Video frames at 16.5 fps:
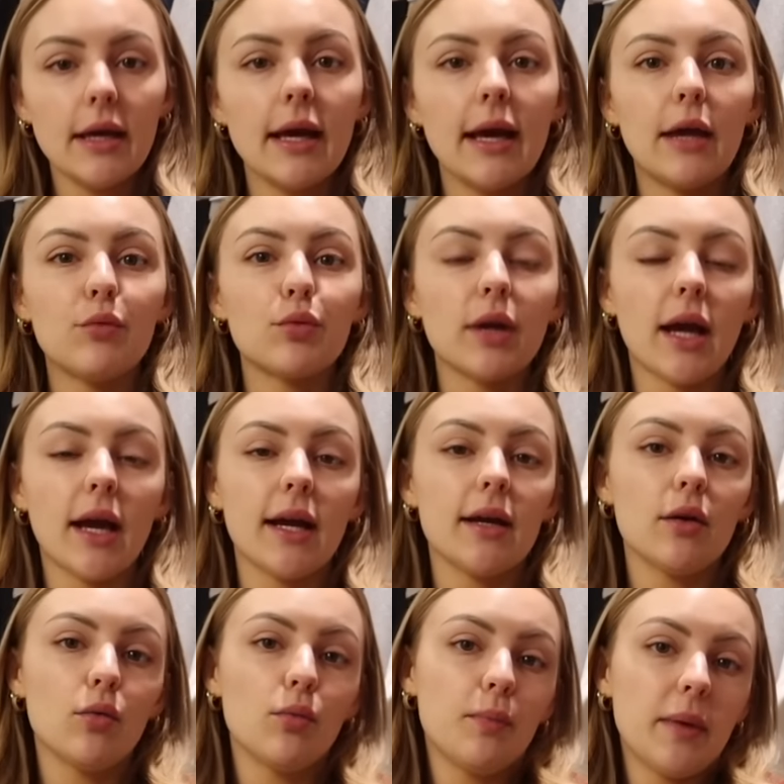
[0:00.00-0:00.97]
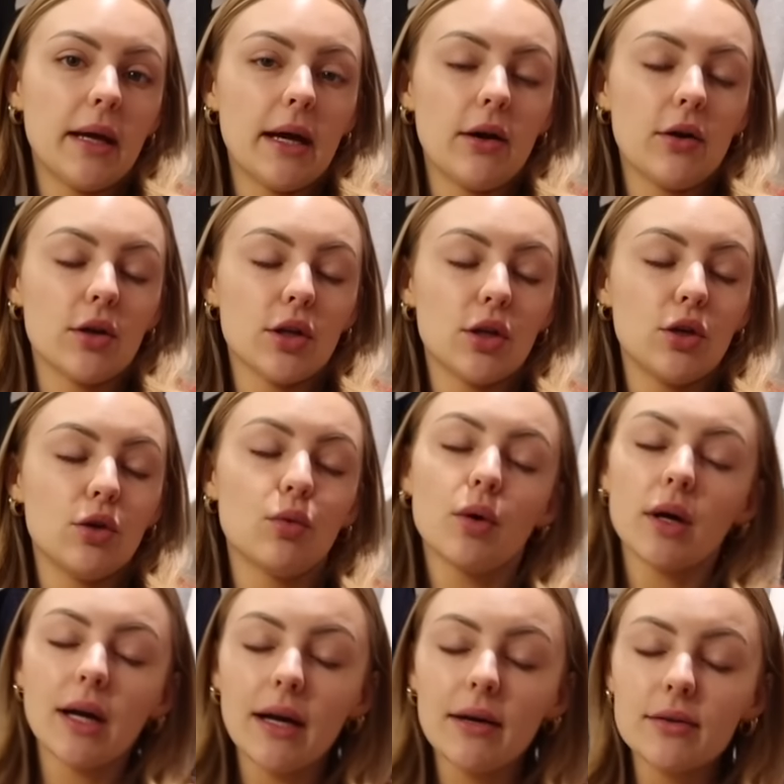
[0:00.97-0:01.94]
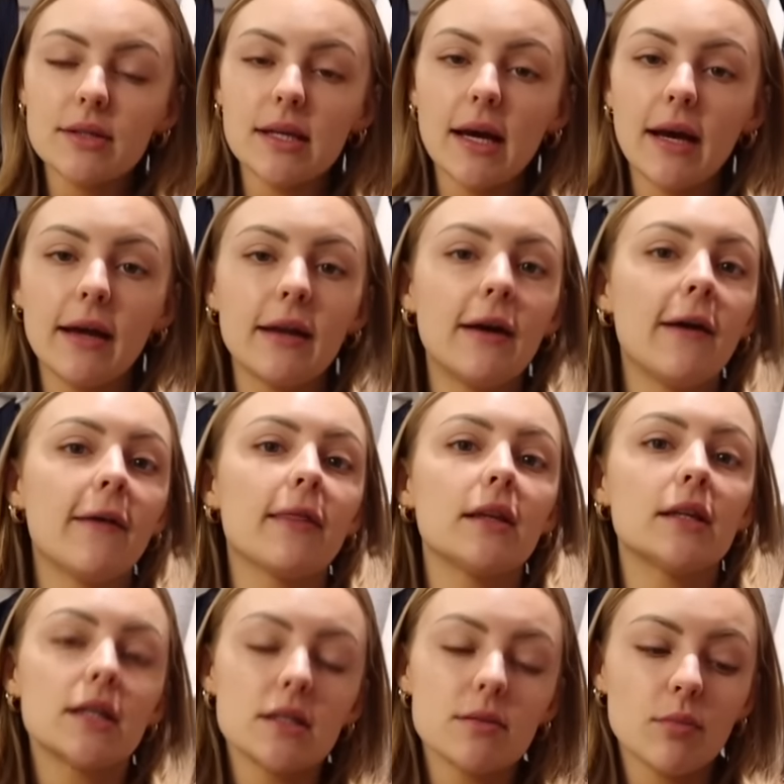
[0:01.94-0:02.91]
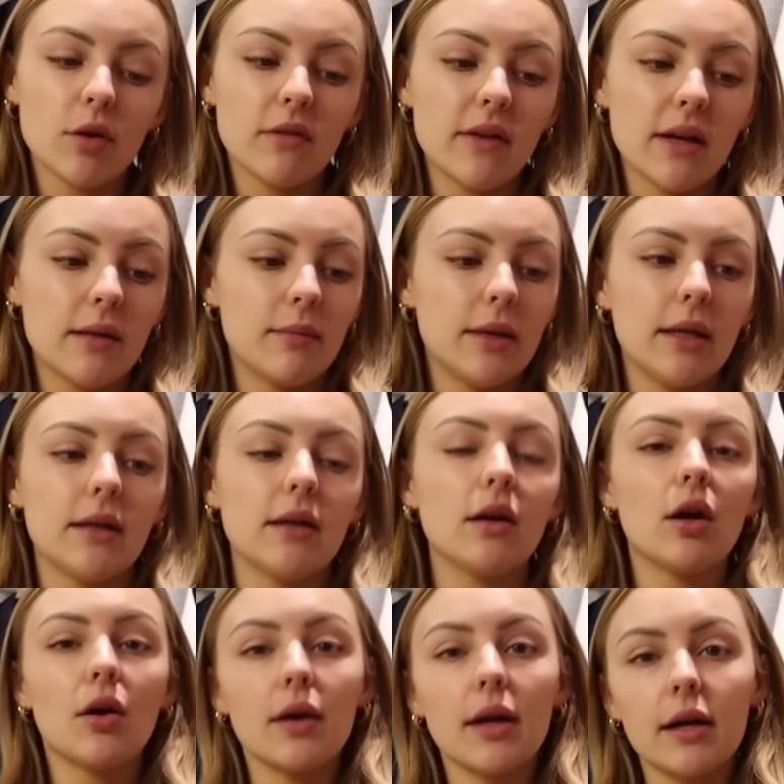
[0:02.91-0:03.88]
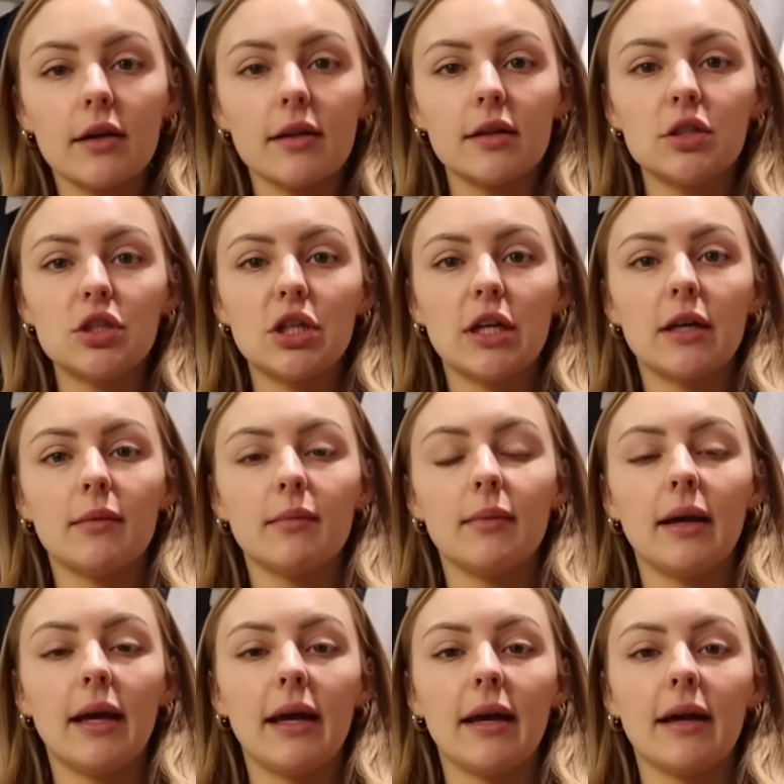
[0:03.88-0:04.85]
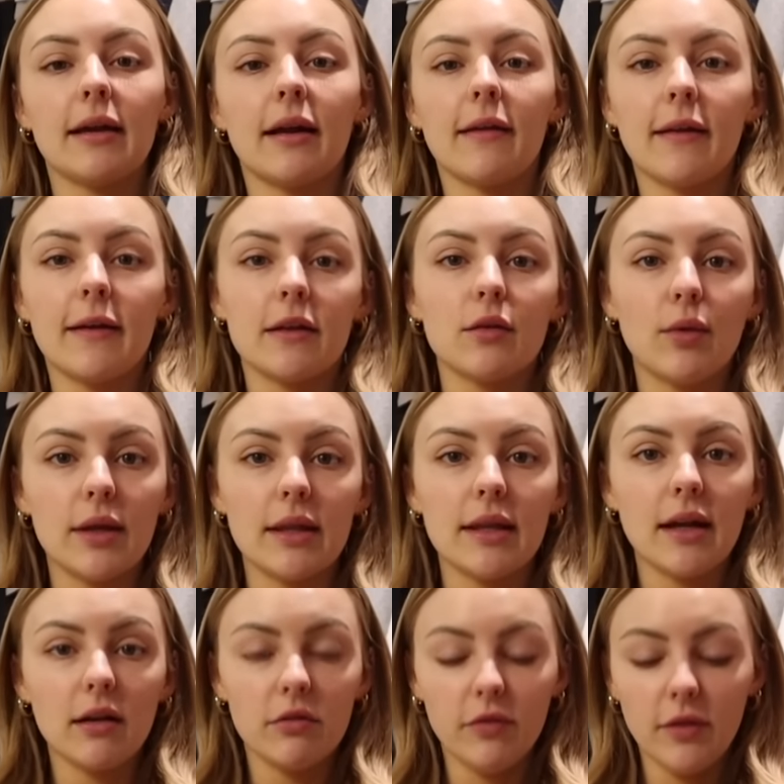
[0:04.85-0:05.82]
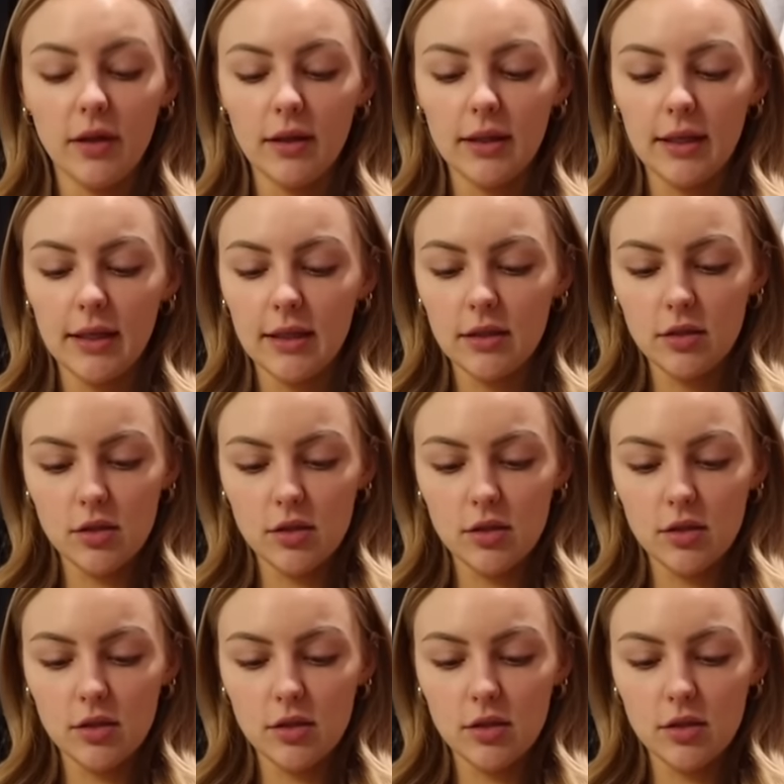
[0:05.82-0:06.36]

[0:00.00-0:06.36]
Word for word: And when I pick out a cute workout set, that does motivate me to go down to the gym and I like the way that I feel in it.